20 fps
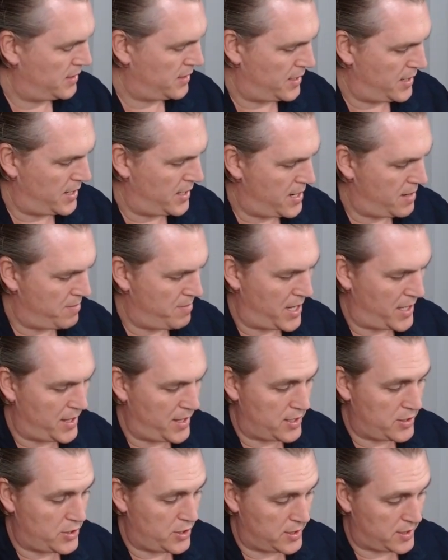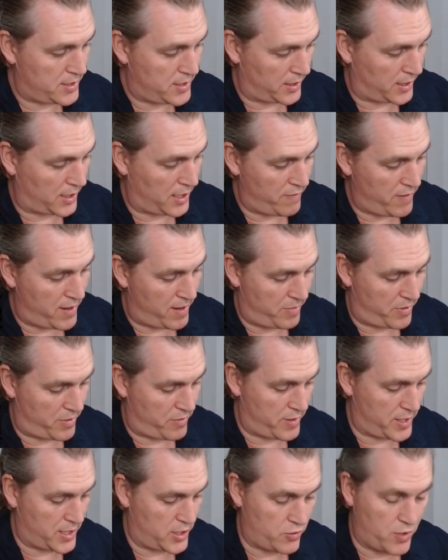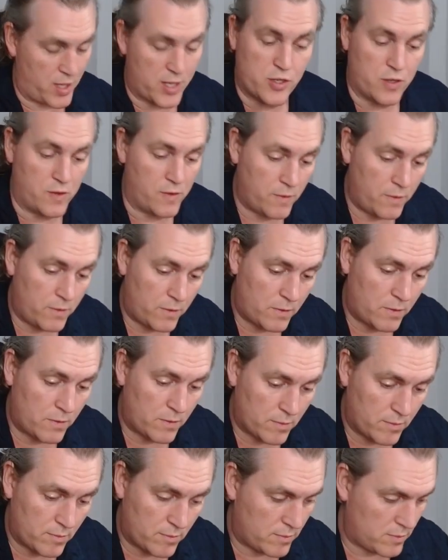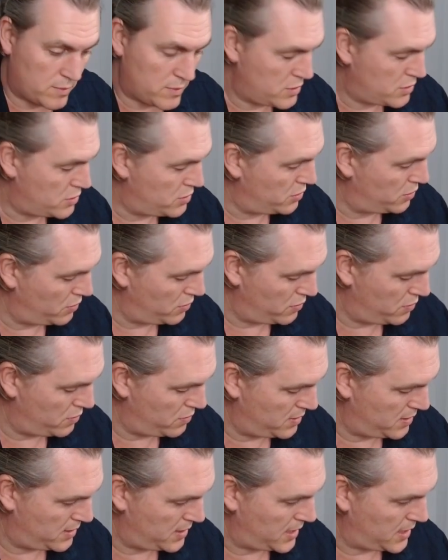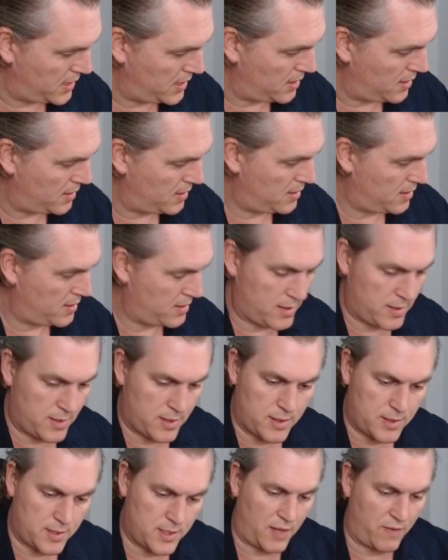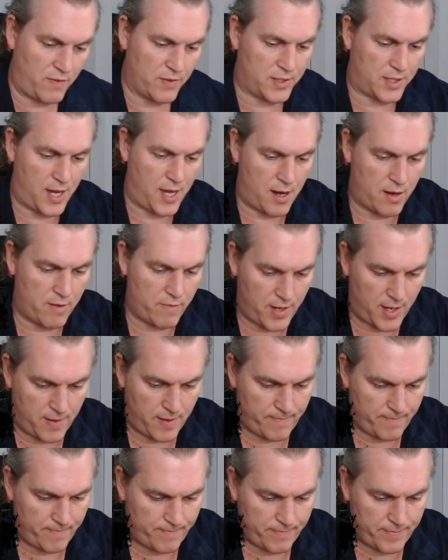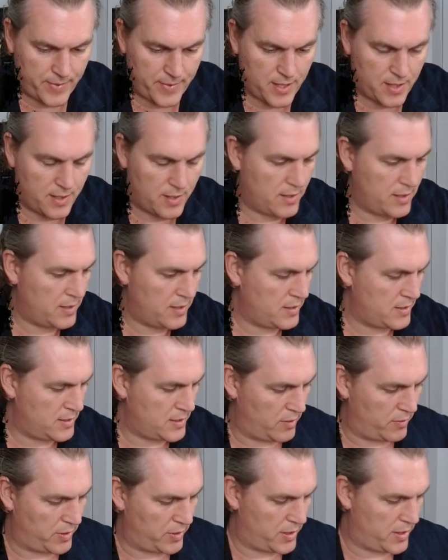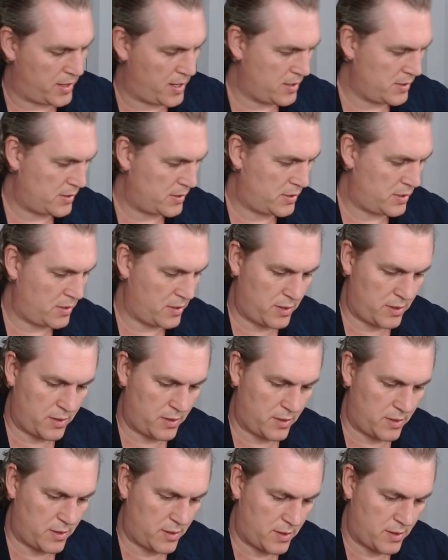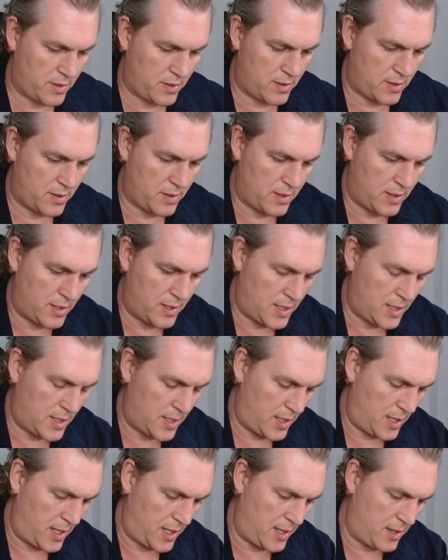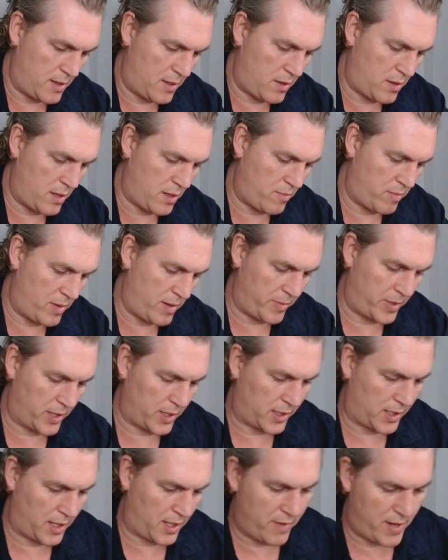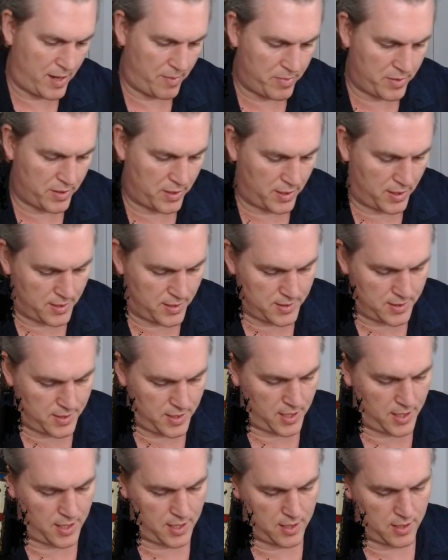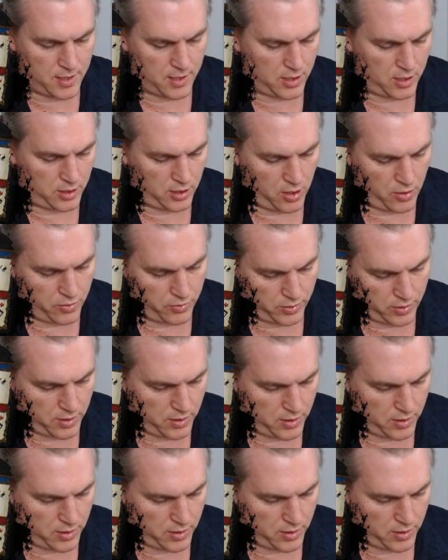And then she's going to give up 3 treasures to the Tifa's Caravan. So we've got those 2, and the third one we're going to give up is the cloak,